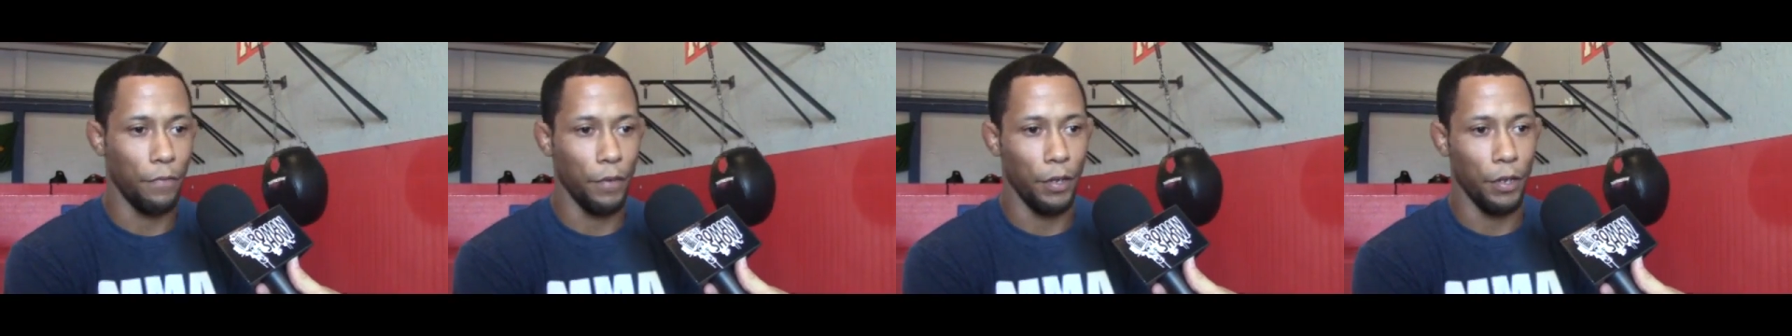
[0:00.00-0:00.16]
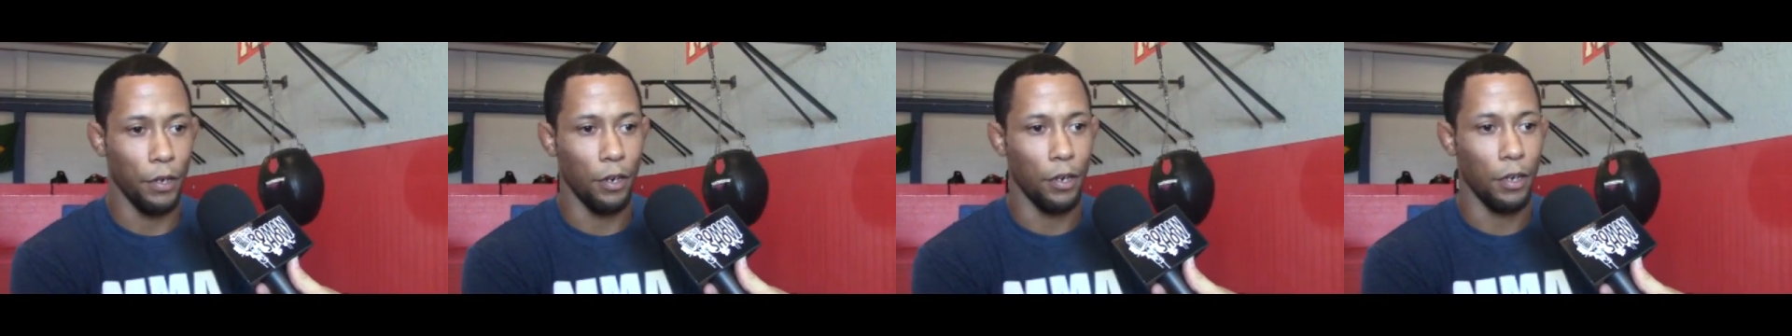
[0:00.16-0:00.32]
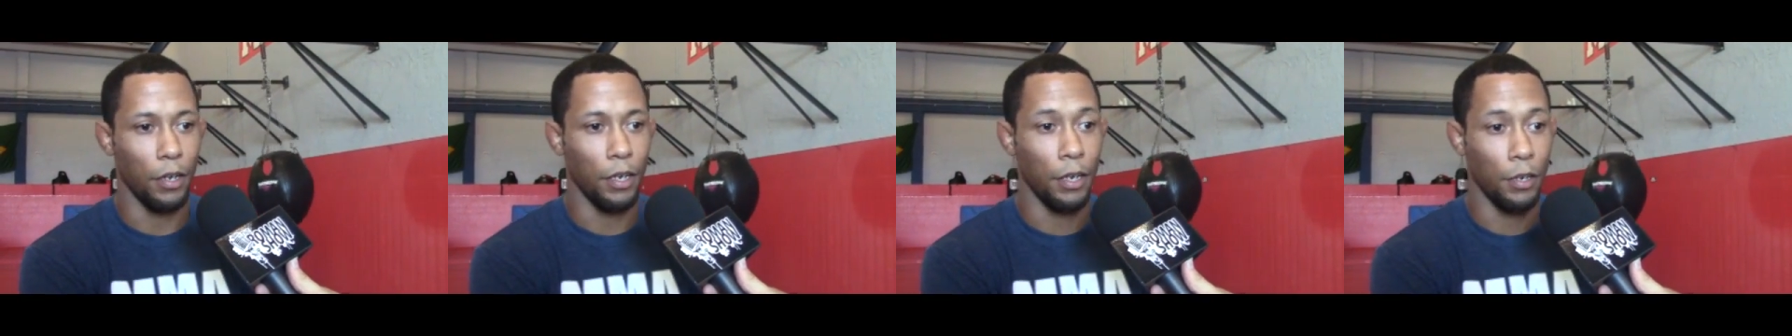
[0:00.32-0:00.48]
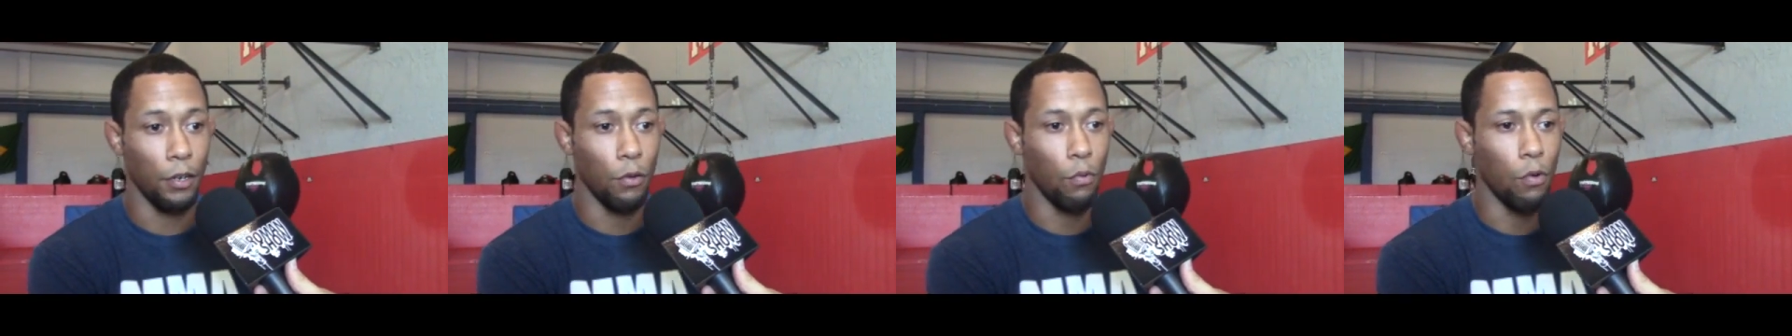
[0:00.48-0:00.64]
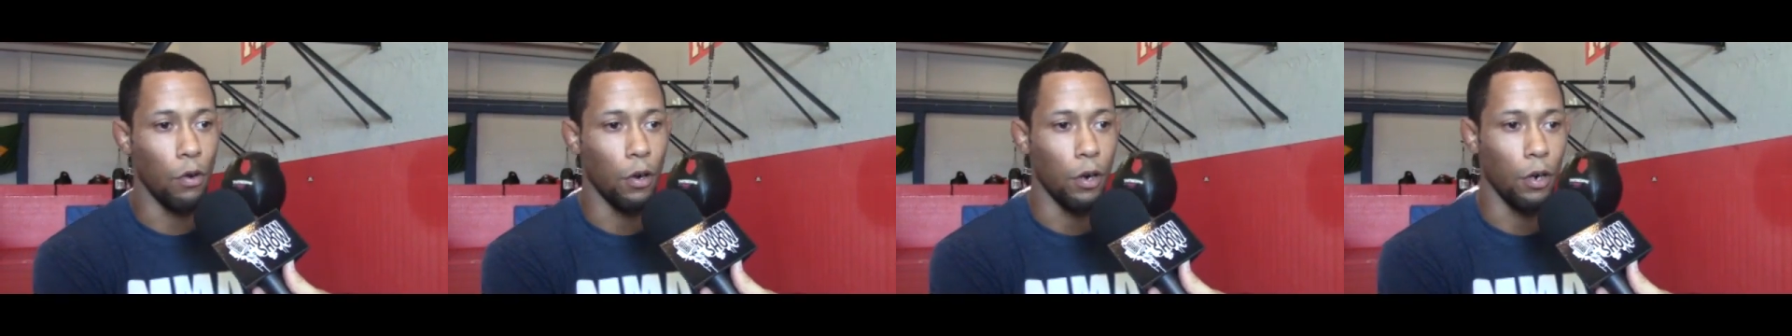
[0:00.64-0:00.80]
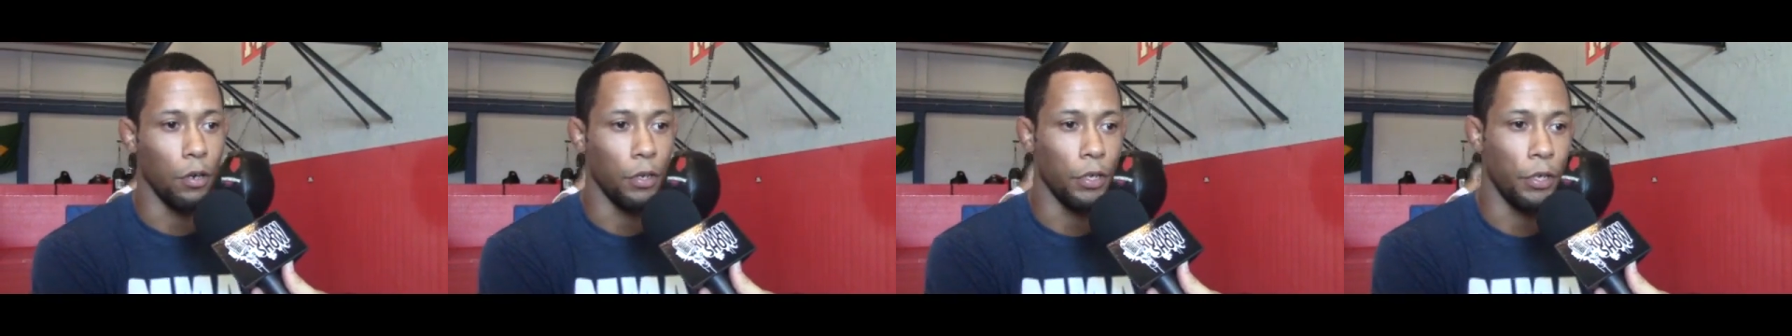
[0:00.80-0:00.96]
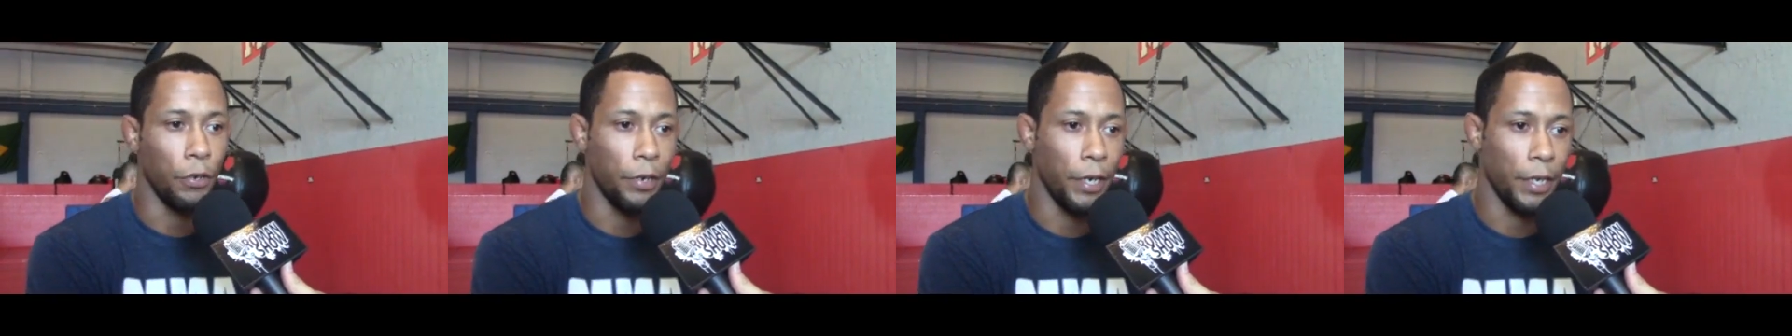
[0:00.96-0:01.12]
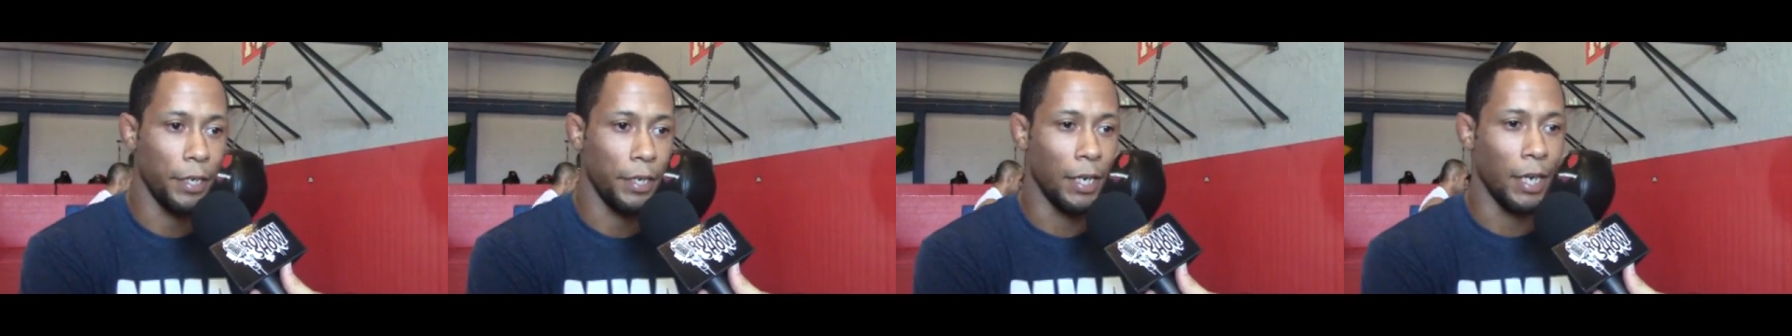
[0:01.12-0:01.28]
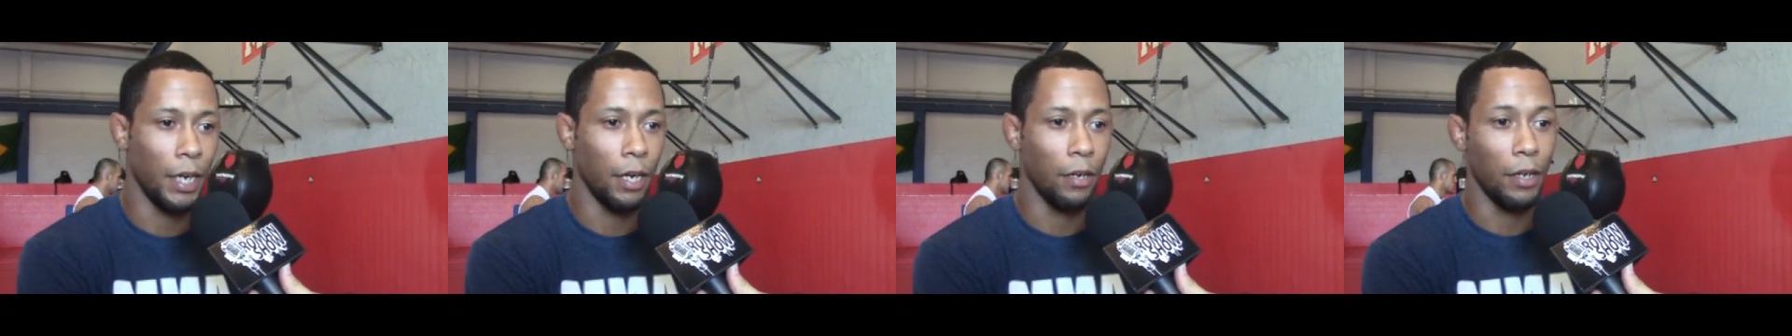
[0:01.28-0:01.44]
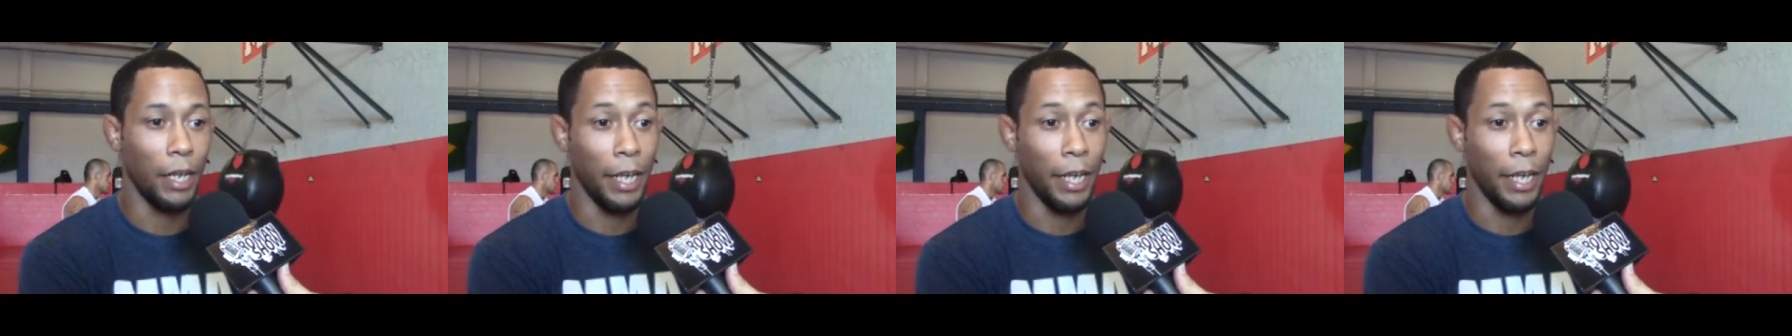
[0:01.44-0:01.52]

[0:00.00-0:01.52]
you know, in the world right now,